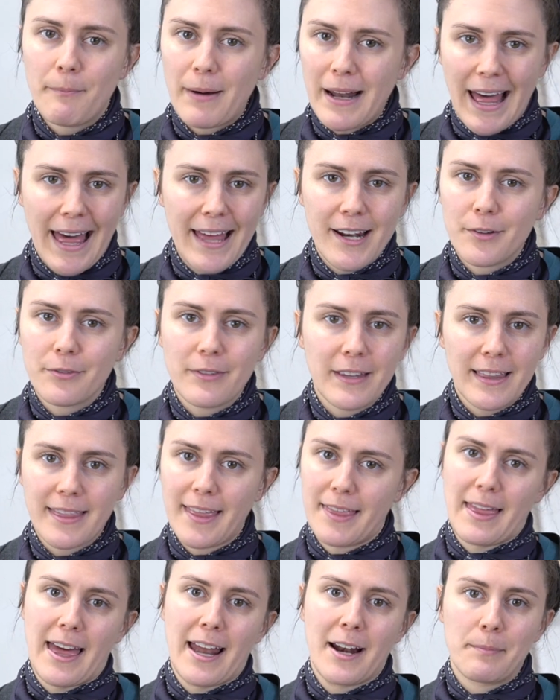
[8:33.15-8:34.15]
But I don't think
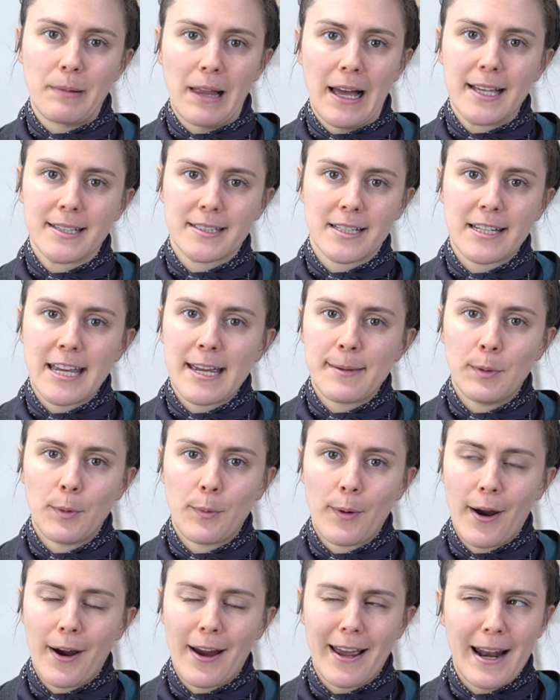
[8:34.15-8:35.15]
that that applies to
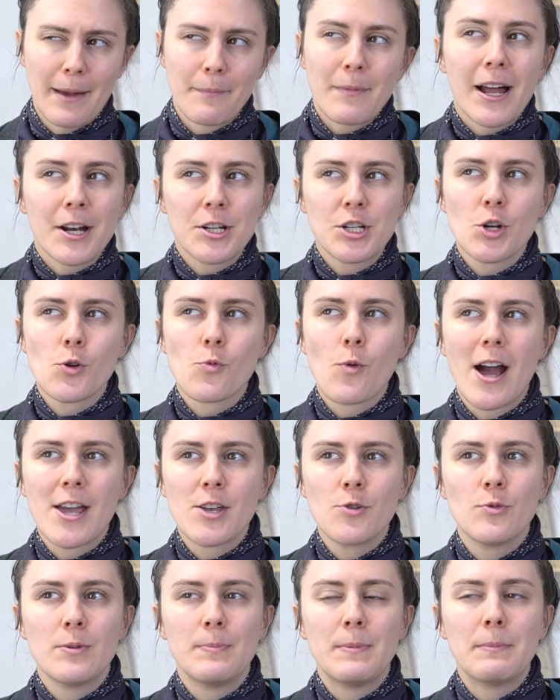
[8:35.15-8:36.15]
tableware, and I'm not sure why
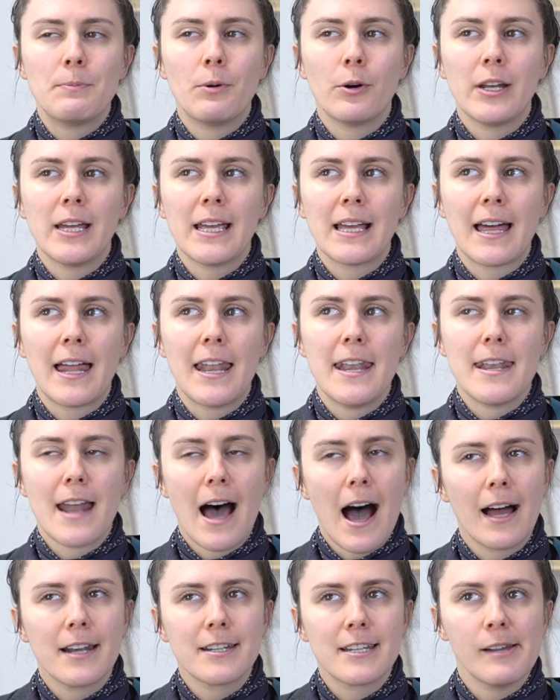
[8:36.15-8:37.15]
you would be putting
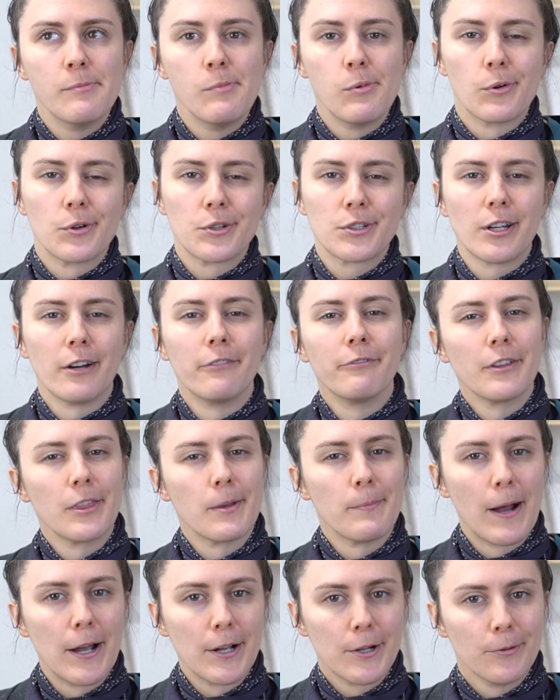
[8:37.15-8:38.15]
non-tableware stuff in
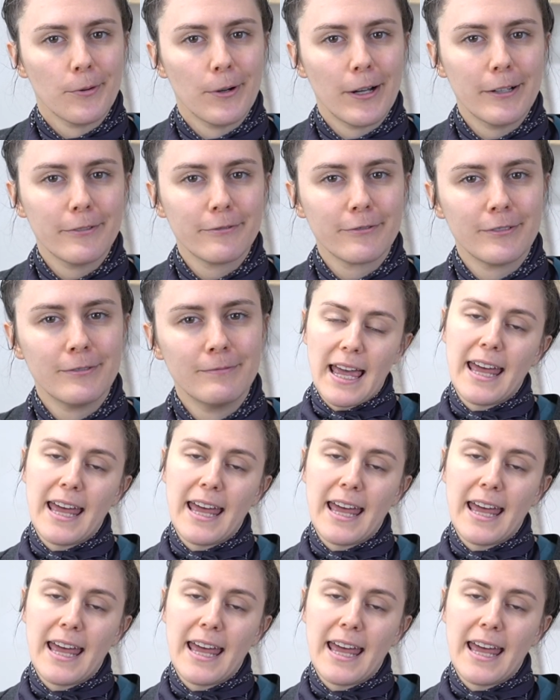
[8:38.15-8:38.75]
the microwave.